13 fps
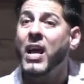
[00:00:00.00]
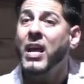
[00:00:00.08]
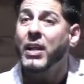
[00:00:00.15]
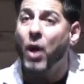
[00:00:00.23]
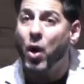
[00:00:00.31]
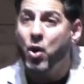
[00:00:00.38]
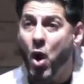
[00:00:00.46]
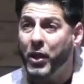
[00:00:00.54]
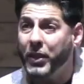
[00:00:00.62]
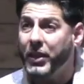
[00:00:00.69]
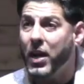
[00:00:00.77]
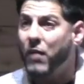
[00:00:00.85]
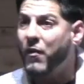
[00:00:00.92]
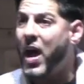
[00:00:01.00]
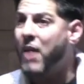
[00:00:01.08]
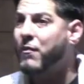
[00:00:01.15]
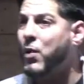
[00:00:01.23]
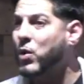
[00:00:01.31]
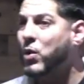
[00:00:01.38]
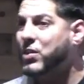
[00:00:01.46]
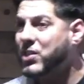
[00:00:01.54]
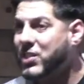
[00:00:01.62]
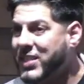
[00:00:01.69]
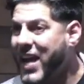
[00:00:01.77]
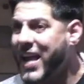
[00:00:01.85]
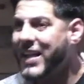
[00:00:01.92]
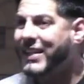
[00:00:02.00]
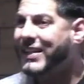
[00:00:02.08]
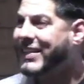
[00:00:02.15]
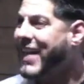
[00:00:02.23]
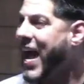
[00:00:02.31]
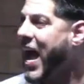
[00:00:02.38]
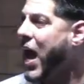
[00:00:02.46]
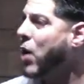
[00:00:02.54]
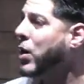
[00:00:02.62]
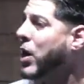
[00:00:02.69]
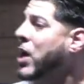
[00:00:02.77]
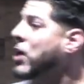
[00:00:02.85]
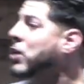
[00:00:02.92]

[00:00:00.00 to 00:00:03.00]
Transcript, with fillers: The anointing of heaven was sent down to